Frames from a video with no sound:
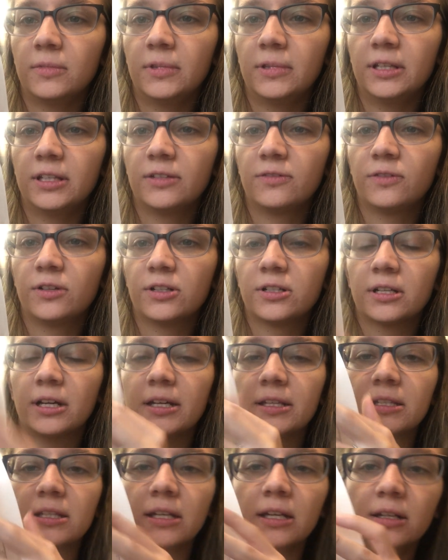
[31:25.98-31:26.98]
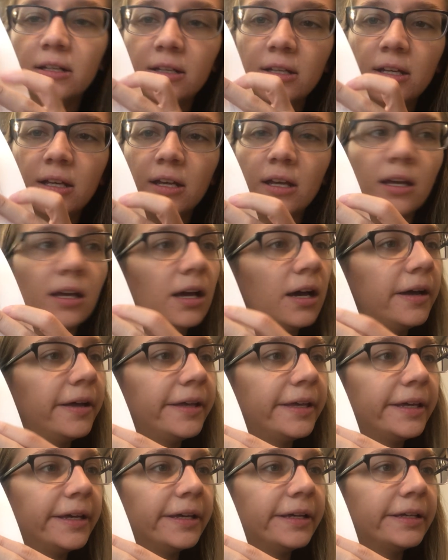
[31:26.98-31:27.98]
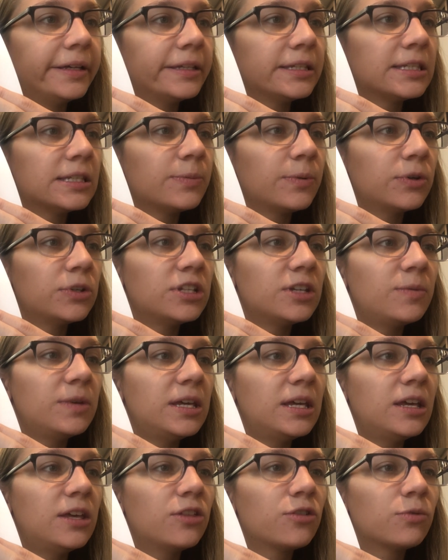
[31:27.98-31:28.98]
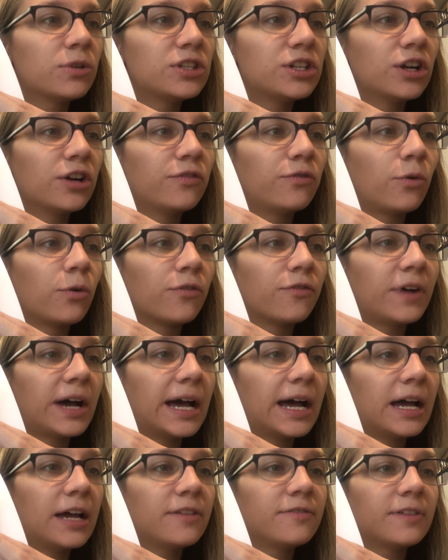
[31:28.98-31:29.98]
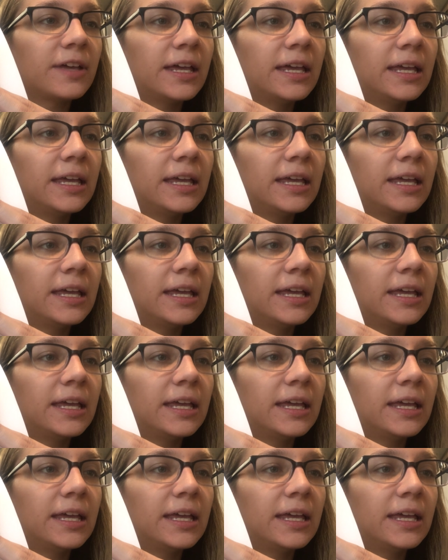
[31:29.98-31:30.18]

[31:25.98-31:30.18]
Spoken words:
this first guy's skin is supposed to be 3045,